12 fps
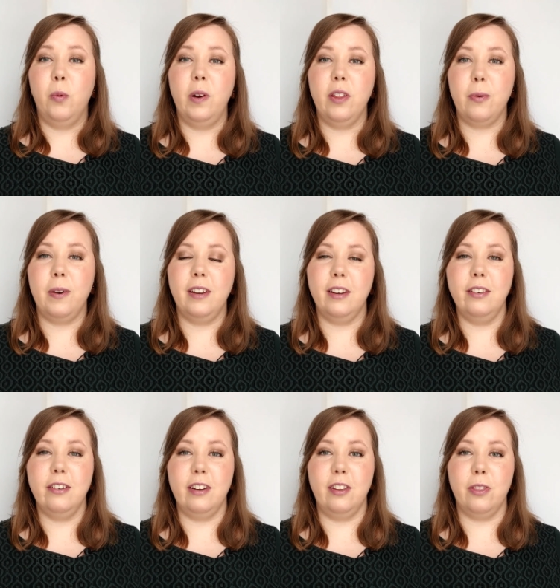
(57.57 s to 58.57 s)
with
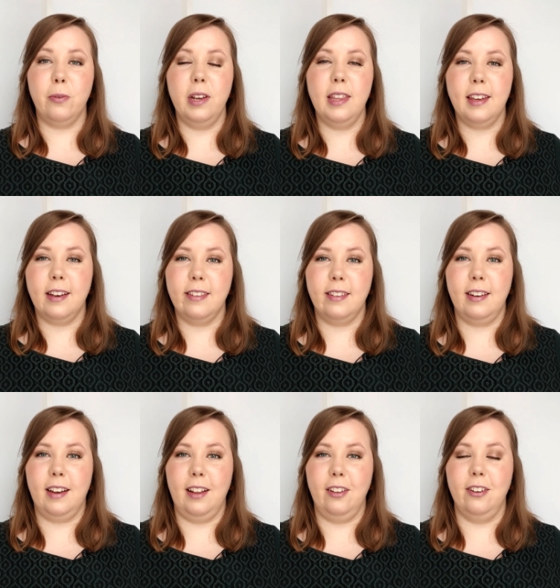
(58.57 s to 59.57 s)

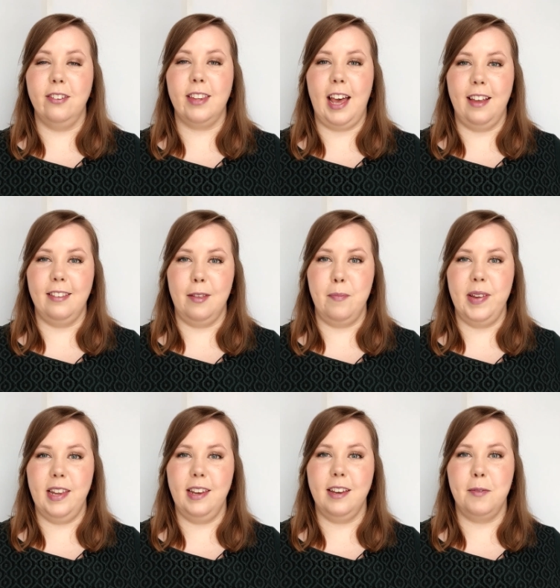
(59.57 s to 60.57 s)
$103,000 as the
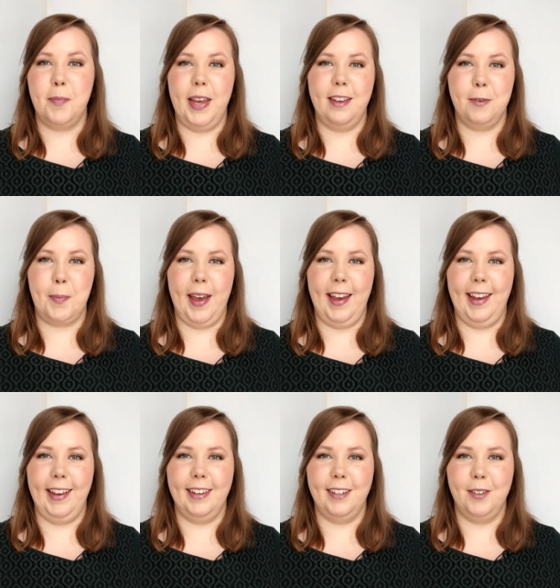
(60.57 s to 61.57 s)
median base
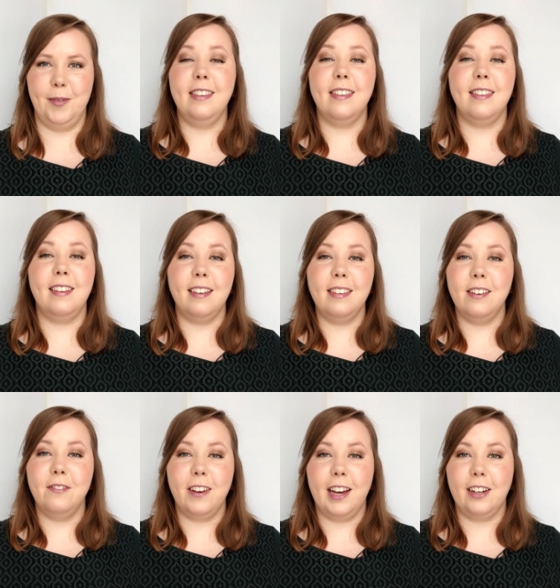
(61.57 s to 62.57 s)
pay. This
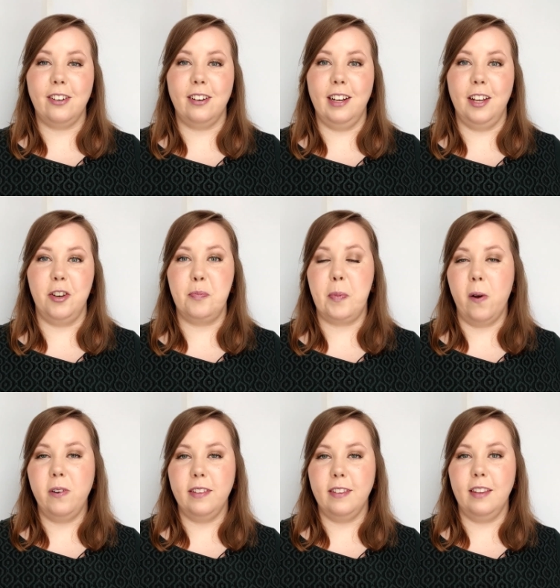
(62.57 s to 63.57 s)
doesn't factor in
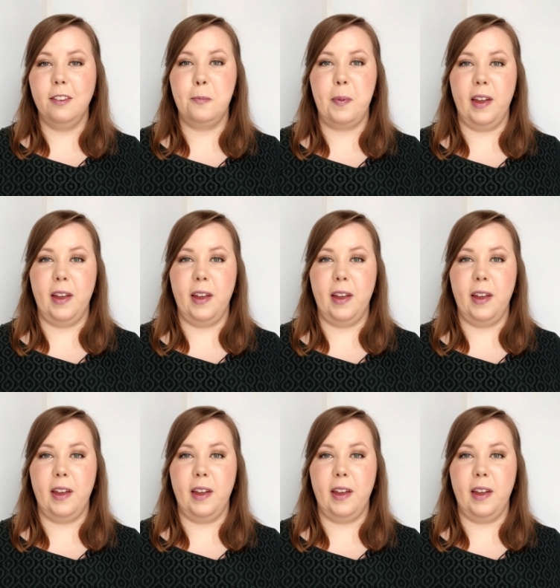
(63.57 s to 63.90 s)
bonuses,